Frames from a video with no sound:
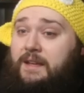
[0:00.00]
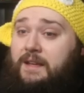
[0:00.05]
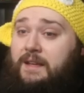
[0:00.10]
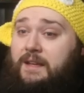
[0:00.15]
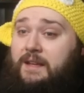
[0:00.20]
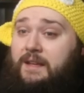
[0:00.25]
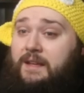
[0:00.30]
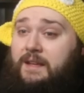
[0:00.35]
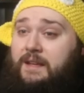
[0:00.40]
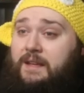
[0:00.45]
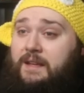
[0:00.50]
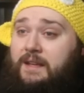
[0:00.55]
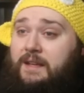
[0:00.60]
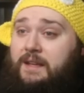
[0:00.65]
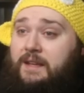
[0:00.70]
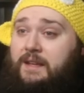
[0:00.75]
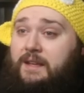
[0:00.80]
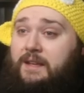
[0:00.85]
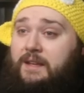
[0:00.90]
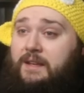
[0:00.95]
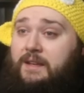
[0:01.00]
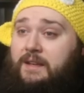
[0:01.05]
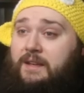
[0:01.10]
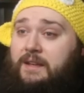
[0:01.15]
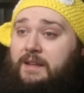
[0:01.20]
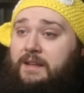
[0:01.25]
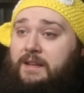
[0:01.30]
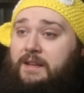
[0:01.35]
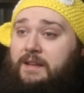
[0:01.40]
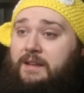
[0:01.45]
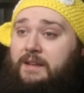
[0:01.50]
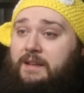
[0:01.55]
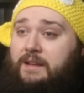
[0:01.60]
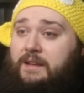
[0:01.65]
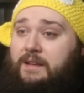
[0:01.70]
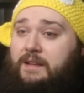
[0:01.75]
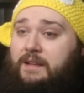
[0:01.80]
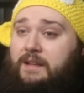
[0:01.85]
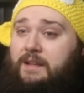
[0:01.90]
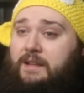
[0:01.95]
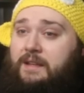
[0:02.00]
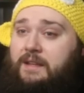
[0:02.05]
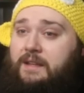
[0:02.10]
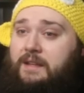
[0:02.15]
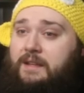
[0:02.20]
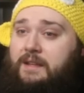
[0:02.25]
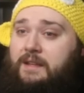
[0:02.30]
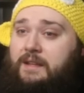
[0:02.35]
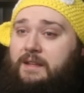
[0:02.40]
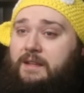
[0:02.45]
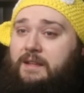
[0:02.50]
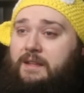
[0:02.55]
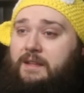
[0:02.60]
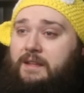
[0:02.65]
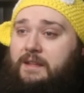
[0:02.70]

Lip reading: The person shown says nothing.